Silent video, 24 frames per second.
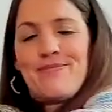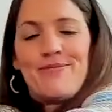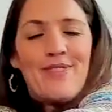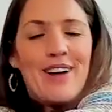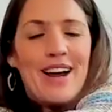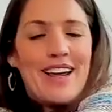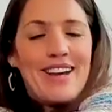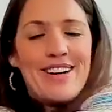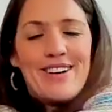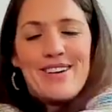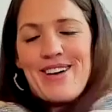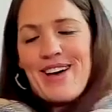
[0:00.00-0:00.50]

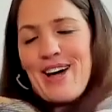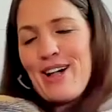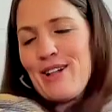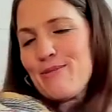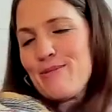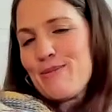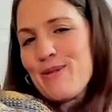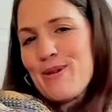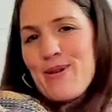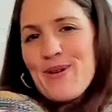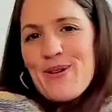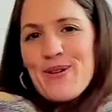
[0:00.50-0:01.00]
right
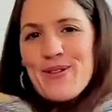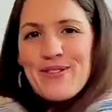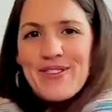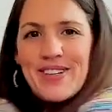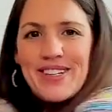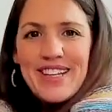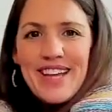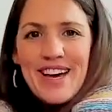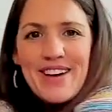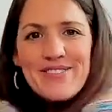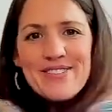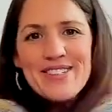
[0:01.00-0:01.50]
elbow
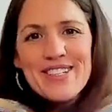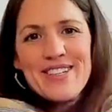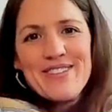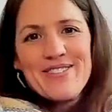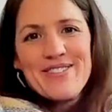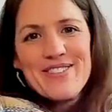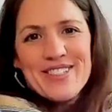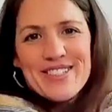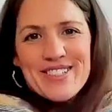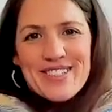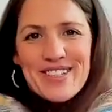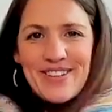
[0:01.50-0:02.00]
over left,
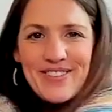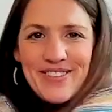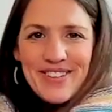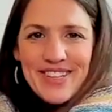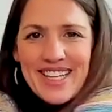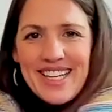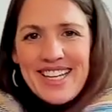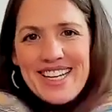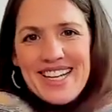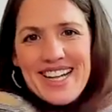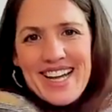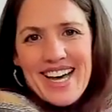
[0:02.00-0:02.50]
give yourself
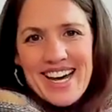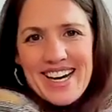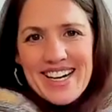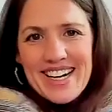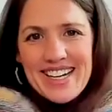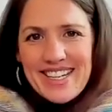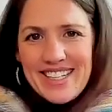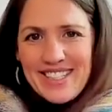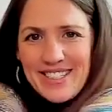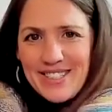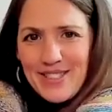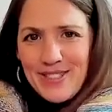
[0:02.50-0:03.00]
a little
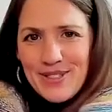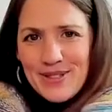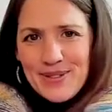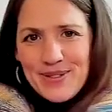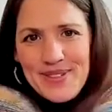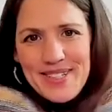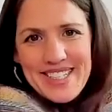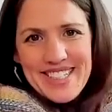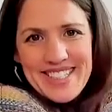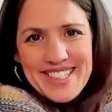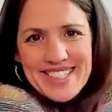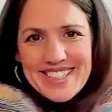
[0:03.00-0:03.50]
hug and
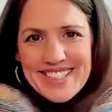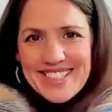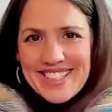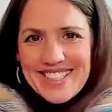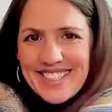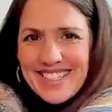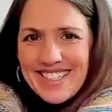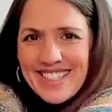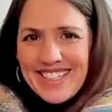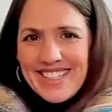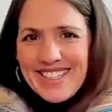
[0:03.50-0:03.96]
squeeze,